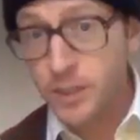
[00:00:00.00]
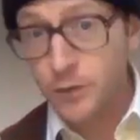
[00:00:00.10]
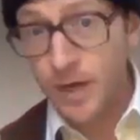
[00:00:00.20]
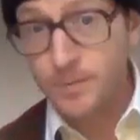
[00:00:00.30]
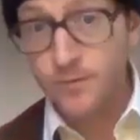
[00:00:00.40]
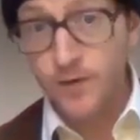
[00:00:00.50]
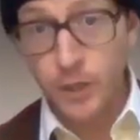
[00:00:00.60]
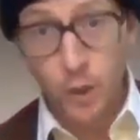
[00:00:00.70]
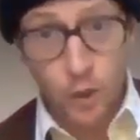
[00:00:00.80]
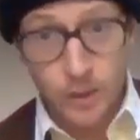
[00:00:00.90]
the grapes
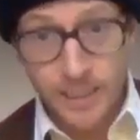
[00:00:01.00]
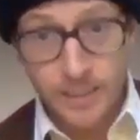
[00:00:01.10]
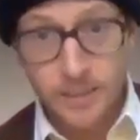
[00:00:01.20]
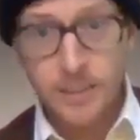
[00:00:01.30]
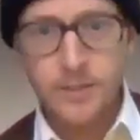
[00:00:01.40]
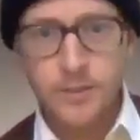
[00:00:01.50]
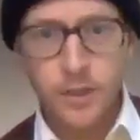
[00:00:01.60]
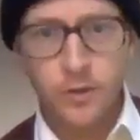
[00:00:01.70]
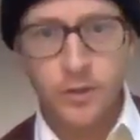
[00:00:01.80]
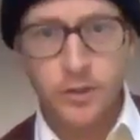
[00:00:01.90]
very early,
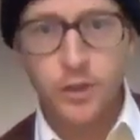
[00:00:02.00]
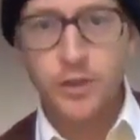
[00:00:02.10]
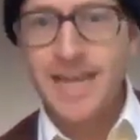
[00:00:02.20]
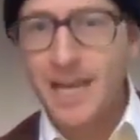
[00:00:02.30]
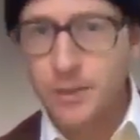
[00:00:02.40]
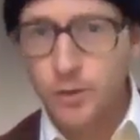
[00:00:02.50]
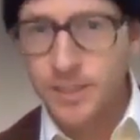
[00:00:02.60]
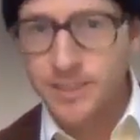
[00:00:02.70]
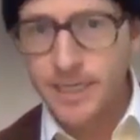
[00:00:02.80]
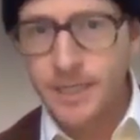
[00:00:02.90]
so there's good natural
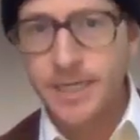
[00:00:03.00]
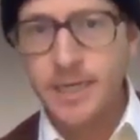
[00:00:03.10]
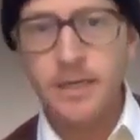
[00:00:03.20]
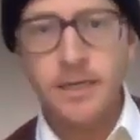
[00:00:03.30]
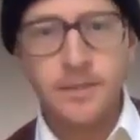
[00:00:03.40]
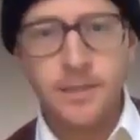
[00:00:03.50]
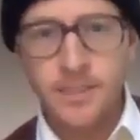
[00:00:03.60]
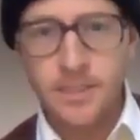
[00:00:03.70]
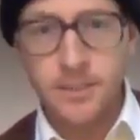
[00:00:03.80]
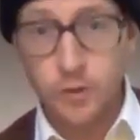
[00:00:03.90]
acidity. This
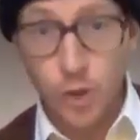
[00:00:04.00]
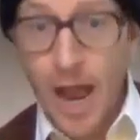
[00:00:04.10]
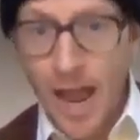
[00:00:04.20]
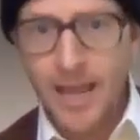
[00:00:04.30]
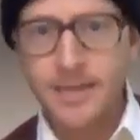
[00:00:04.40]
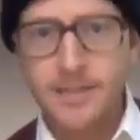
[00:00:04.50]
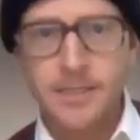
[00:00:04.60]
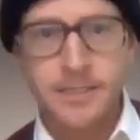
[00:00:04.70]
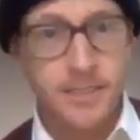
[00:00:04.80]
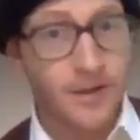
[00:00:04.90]
is dry.
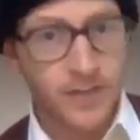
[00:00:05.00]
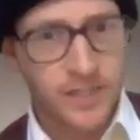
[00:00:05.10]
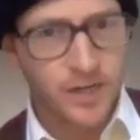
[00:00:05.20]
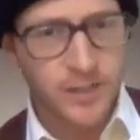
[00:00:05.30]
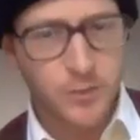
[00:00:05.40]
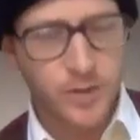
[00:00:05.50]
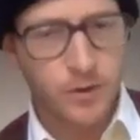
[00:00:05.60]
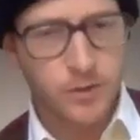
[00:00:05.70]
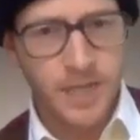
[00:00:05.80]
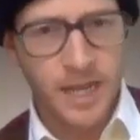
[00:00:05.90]
It's definitely not a sweet
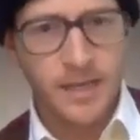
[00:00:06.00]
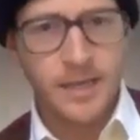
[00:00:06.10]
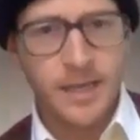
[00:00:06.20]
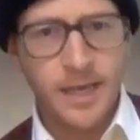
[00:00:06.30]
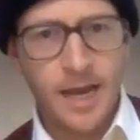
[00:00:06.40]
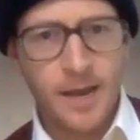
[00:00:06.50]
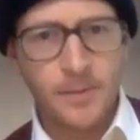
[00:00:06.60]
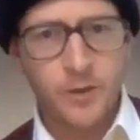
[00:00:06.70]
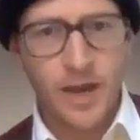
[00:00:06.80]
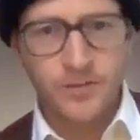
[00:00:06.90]
rosé.
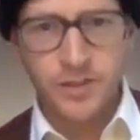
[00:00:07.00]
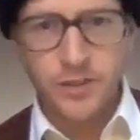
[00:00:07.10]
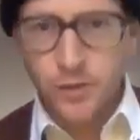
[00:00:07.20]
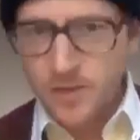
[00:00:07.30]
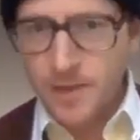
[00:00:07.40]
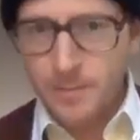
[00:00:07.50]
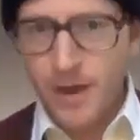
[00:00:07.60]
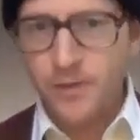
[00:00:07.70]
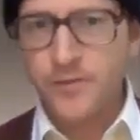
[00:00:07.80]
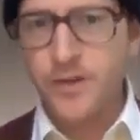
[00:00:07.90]
But you have this creamy
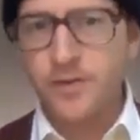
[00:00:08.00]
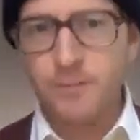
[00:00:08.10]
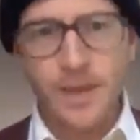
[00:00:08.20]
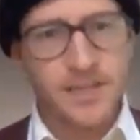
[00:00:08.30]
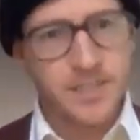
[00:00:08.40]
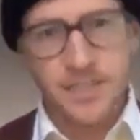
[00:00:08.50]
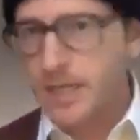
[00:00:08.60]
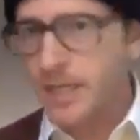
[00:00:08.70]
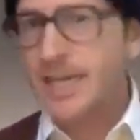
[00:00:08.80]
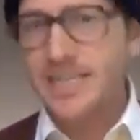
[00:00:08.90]
mouthfeel that makes it
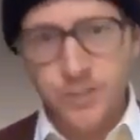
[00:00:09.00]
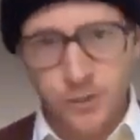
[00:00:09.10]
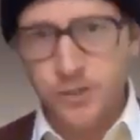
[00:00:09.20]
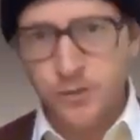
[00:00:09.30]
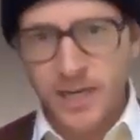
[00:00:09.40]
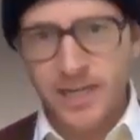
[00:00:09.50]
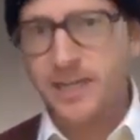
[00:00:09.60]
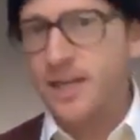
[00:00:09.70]
a lot easier to drink.